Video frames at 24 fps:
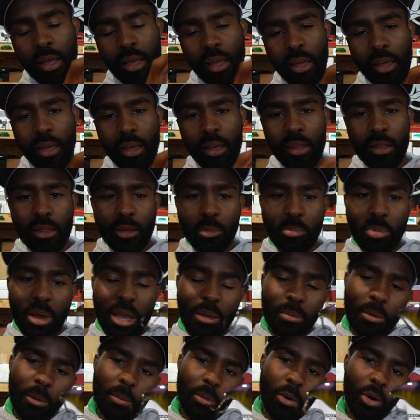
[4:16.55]
and the
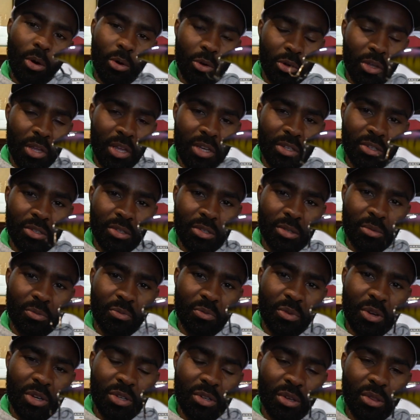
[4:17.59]
Baby Boy will catch you some
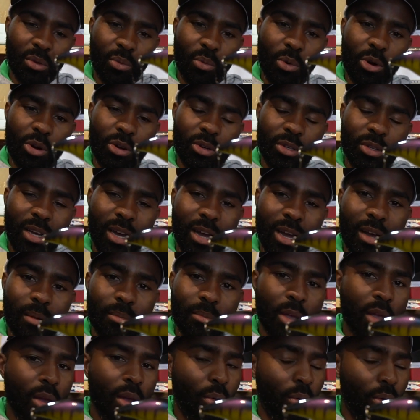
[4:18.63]
fish in the winter
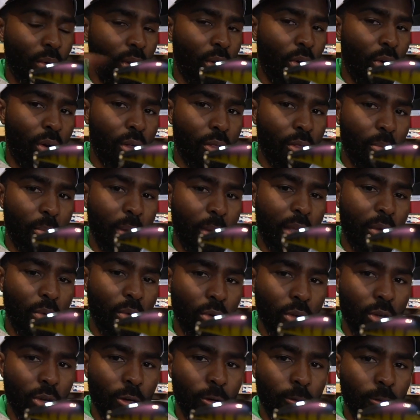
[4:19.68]
time when no other bait
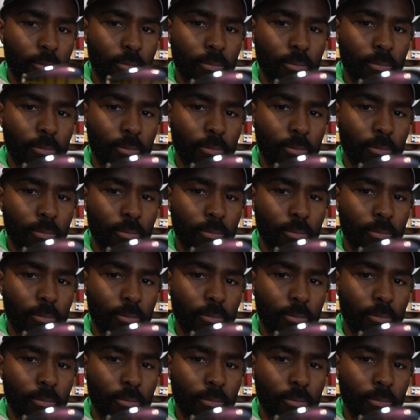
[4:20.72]
will.